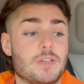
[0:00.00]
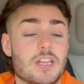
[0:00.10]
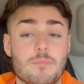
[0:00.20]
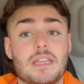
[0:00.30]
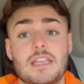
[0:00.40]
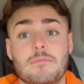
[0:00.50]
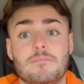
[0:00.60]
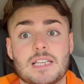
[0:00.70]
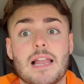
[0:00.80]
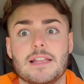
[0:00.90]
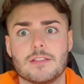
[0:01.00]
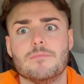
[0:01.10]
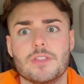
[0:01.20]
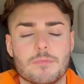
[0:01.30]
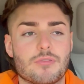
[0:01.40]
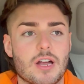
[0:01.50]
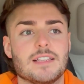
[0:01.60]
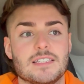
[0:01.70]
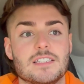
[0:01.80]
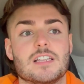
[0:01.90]
be telling them that the
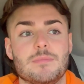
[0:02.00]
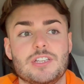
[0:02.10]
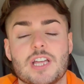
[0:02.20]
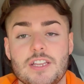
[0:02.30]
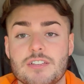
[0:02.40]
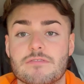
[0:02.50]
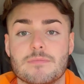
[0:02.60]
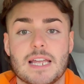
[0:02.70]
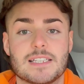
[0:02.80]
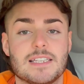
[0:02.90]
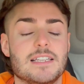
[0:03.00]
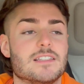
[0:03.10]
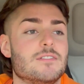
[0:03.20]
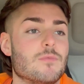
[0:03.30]
pricing is going to be changing from next season.